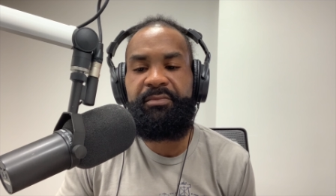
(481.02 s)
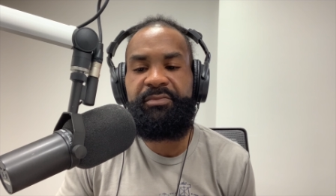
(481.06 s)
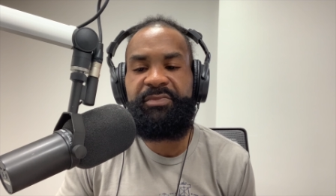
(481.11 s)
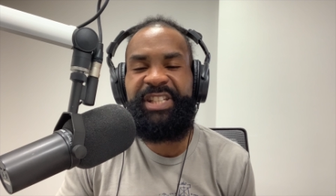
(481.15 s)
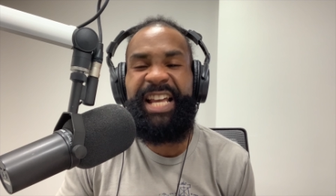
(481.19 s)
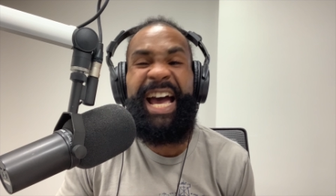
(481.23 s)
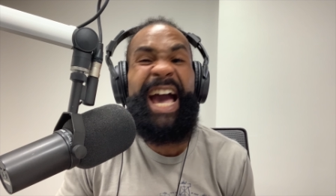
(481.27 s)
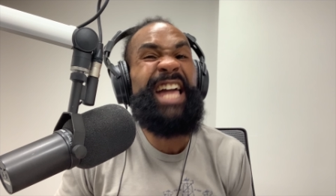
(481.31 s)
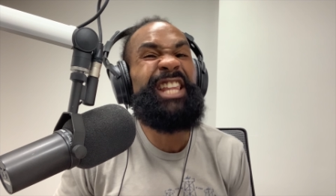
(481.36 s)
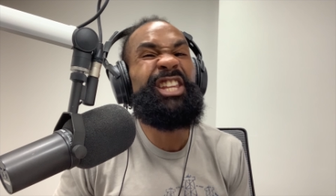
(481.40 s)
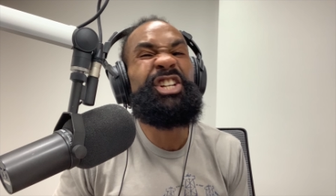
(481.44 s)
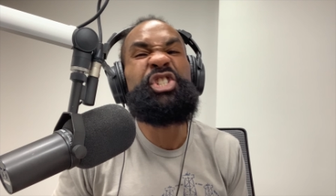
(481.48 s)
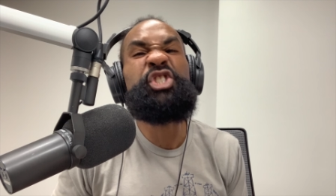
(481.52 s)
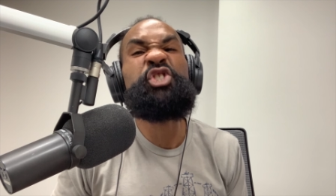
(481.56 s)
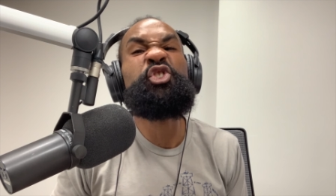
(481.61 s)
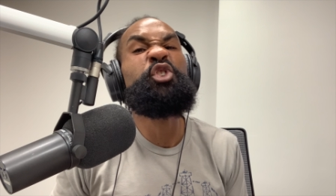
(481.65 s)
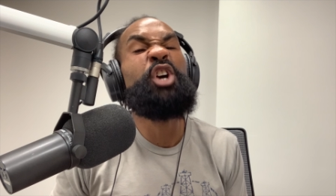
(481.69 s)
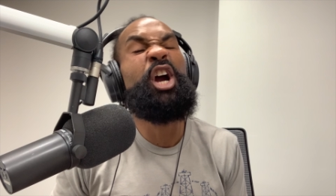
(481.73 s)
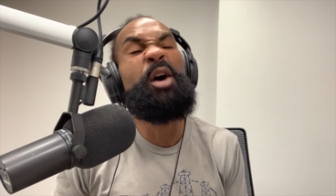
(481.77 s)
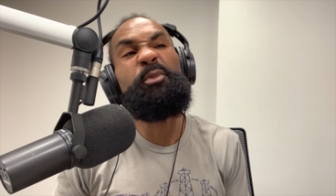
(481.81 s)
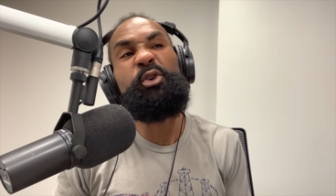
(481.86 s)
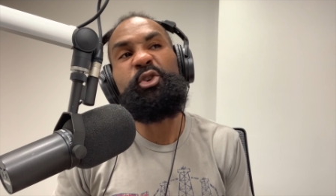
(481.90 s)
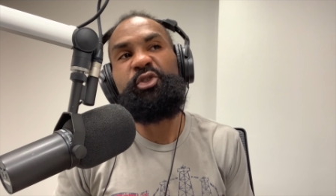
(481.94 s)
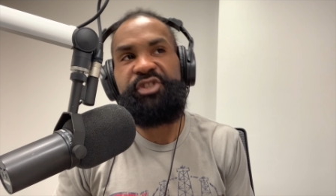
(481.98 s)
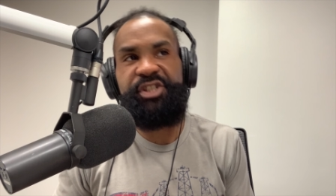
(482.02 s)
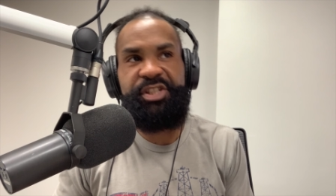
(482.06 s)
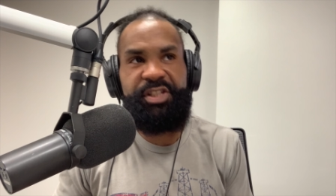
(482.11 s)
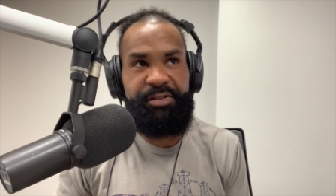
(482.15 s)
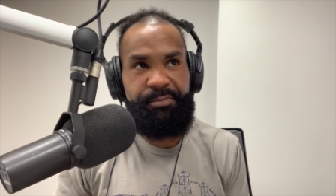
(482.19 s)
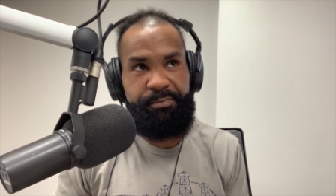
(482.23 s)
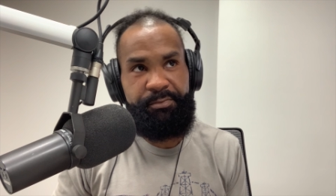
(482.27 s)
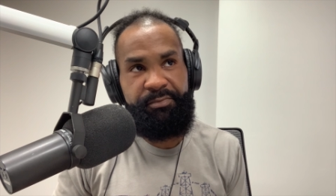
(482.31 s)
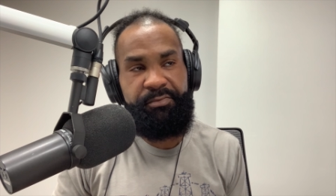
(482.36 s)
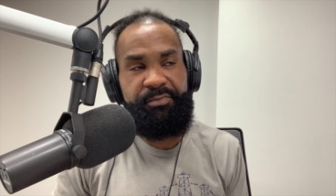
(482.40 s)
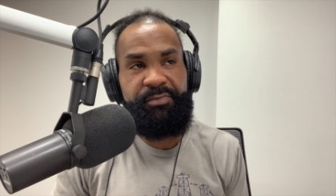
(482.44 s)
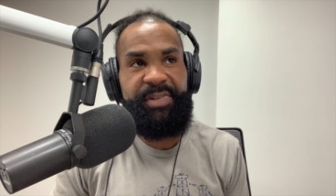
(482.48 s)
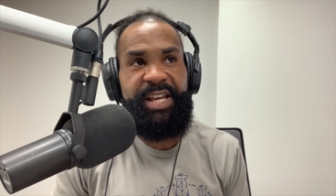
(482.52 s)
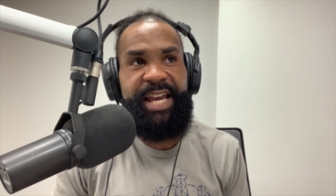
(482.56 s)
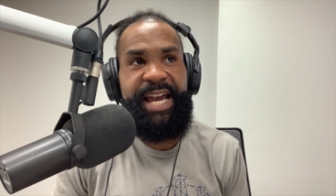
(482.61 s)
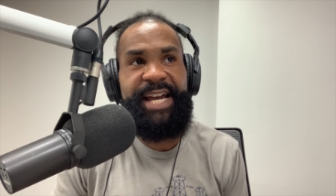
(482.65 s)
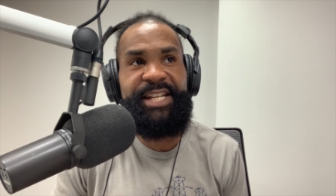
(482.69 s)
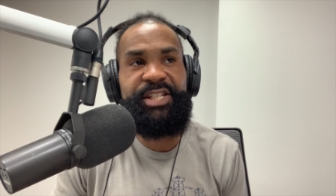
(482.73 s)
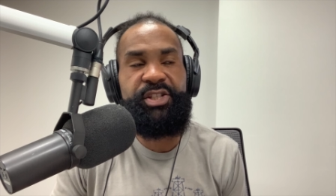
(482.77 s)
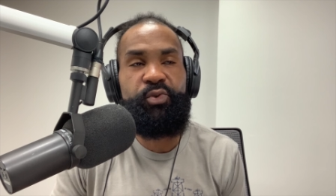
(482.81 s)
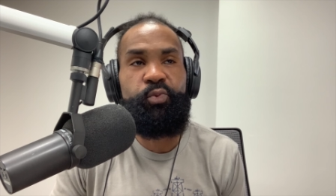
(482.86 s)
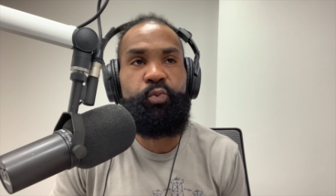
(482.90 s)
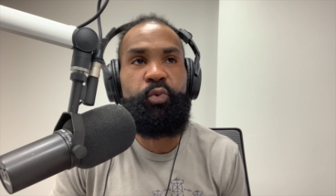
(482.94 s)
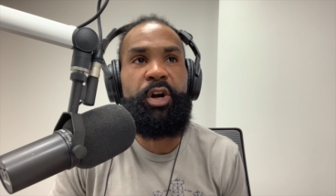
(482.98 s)
Tyler's troubles,
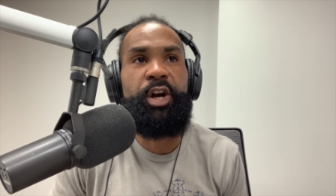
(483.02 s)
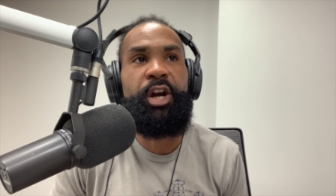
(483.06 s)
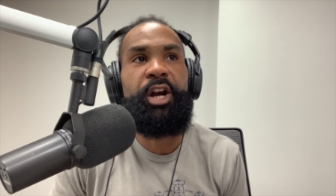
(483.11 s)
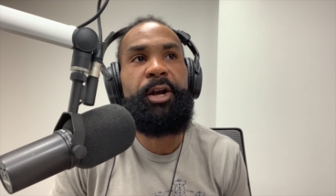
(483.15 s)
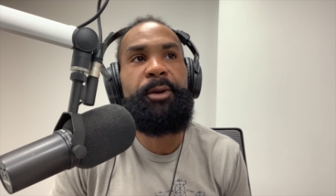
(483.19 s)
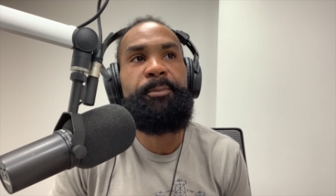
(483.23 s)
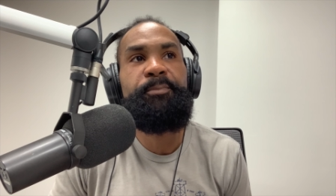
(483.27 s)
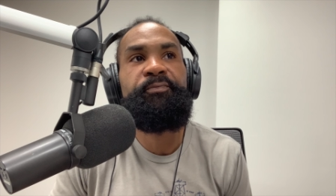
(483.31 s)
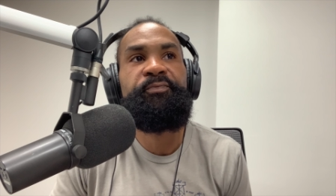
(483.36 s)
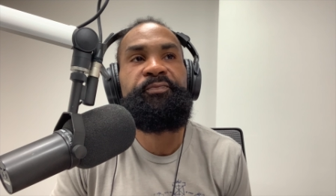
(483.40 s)
as it were,